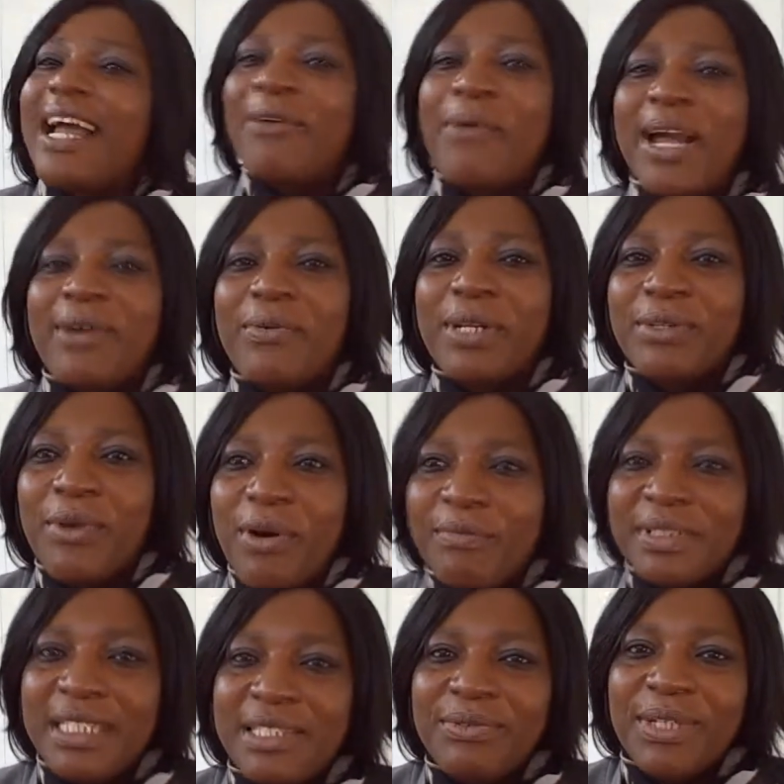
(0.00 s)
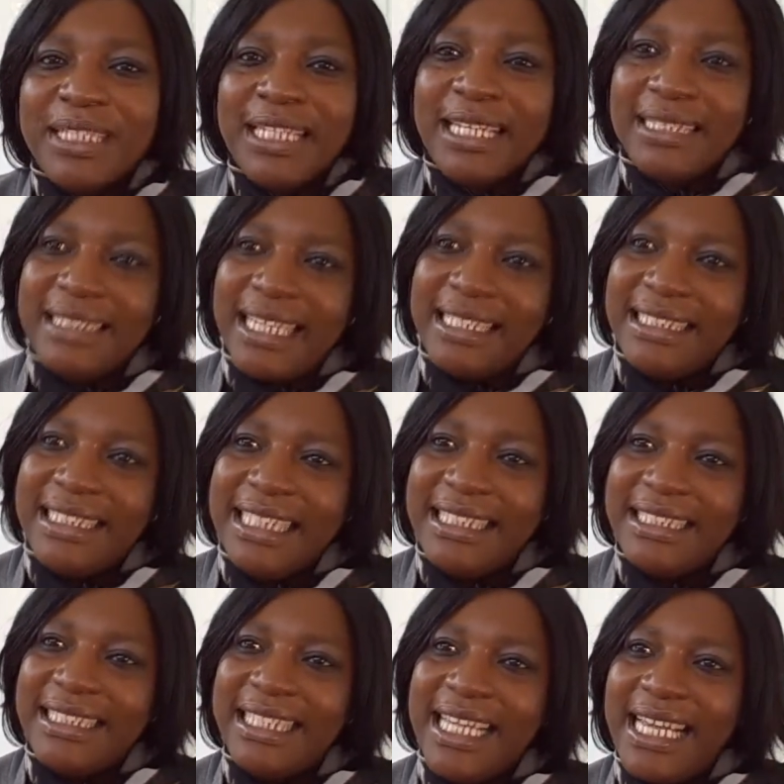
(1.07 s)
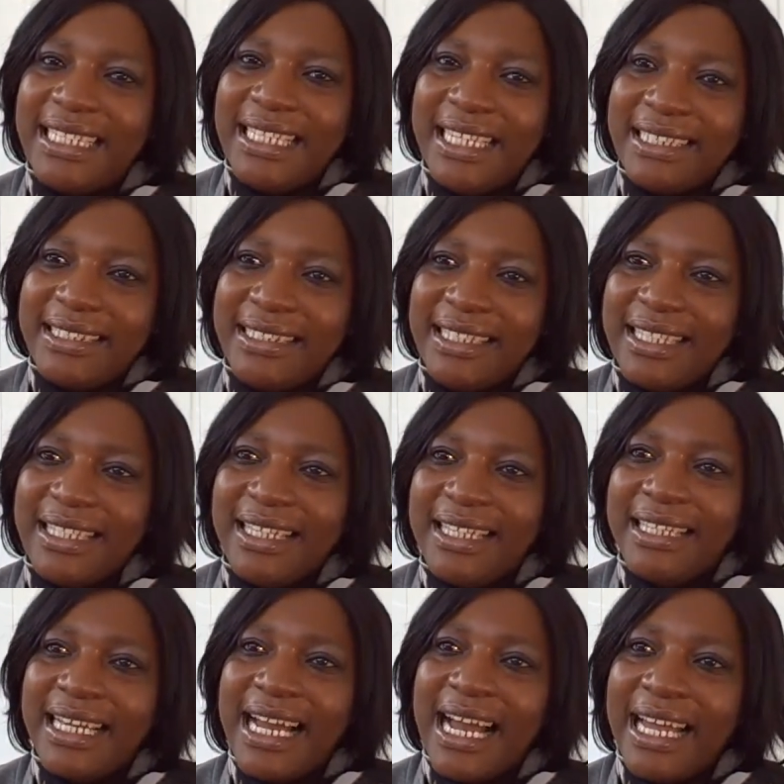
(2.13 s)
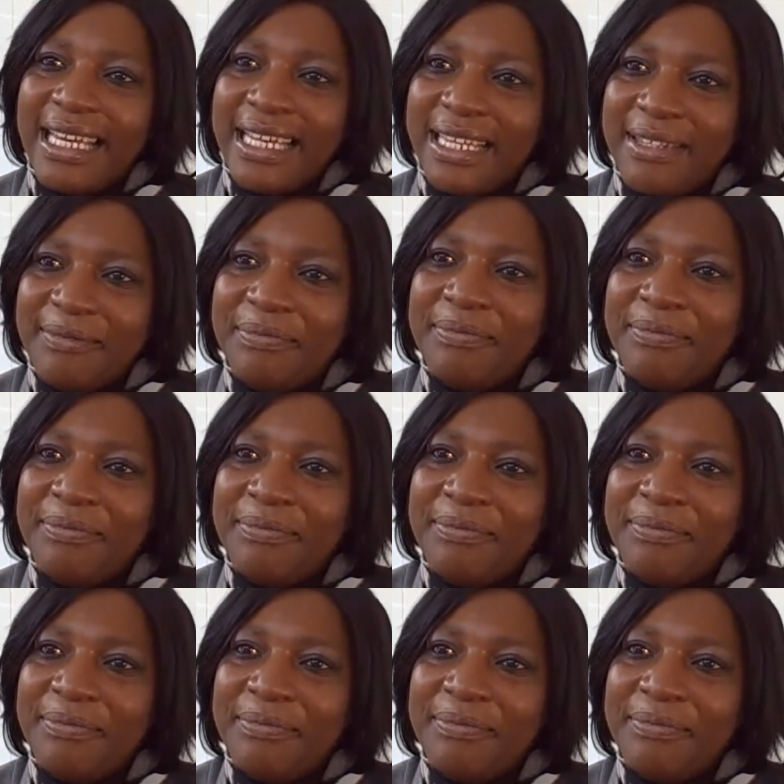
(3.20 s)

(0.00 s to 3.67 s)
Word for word: I work with Community Water and Sanitation Agency in Ghana,